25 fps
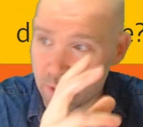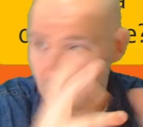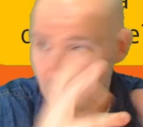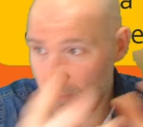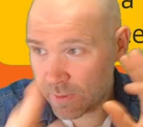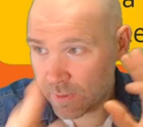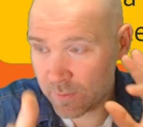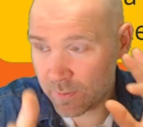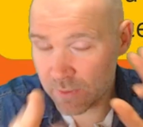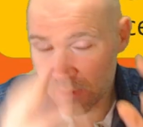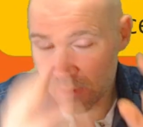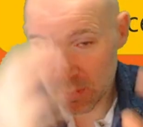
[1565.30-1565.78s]
young
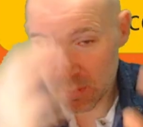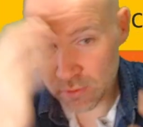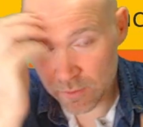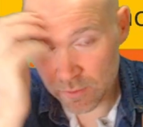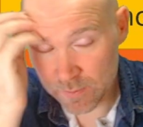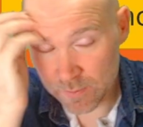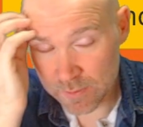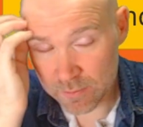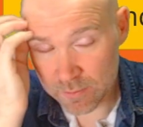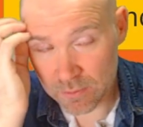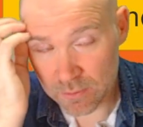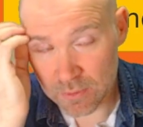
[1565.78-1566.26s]
people than older
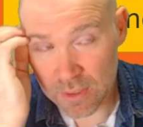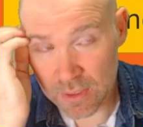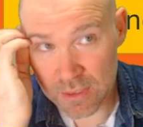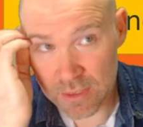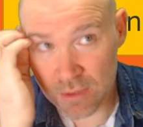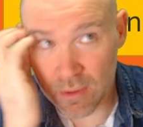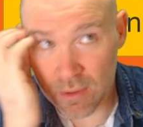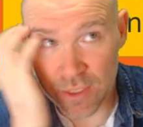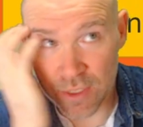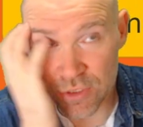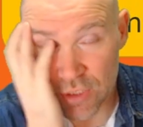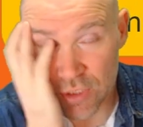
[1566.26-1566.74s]
people, and I
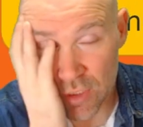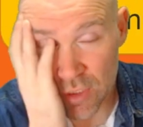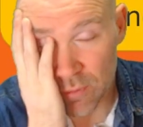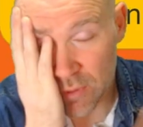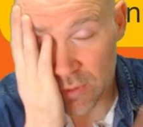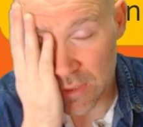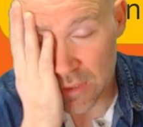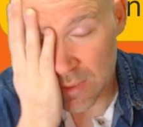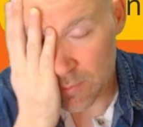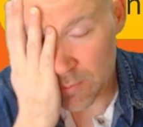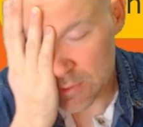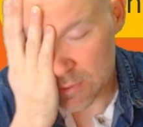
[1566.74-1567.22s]
don't actually know what
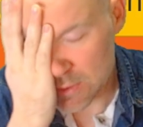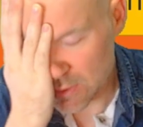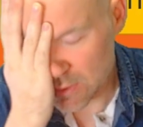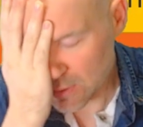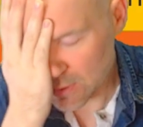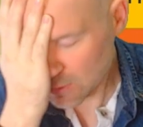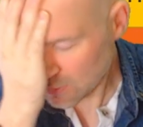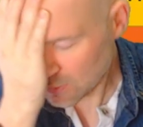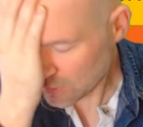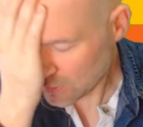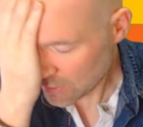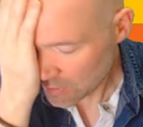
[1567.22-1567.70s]
the numbers are
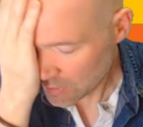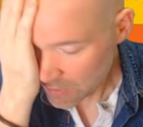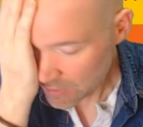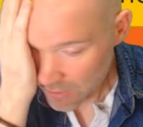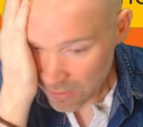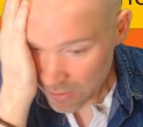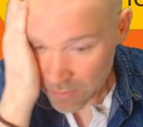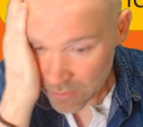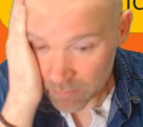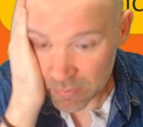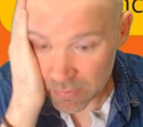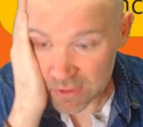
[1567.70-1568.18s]
there,
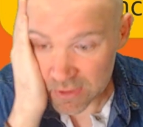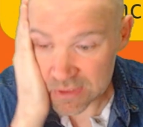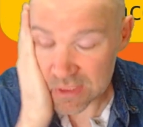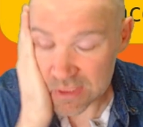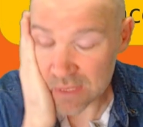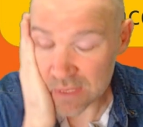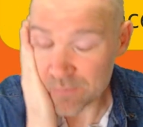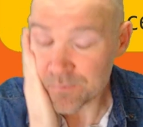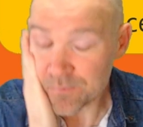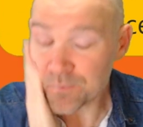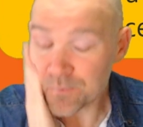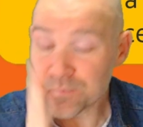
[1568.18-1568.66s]
but
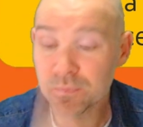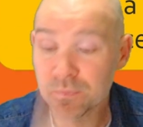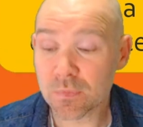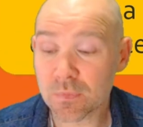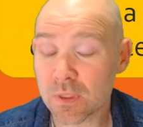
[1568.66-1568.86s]
um,